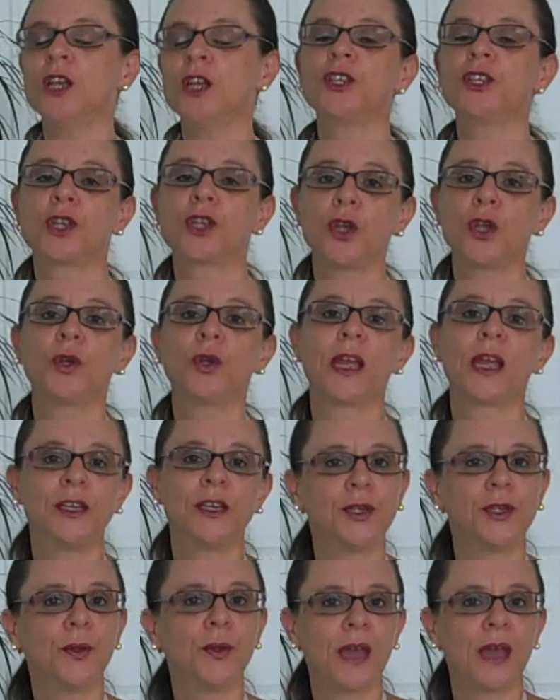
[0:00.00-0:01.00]
So you
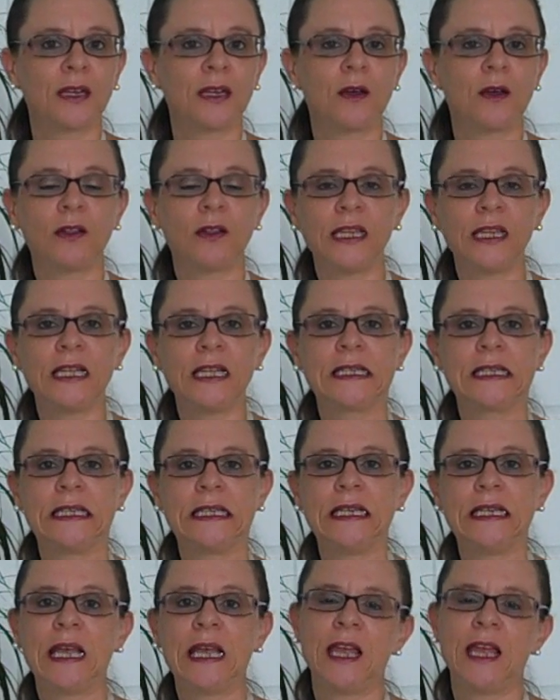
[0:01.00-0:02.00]
can do that on LinkedIn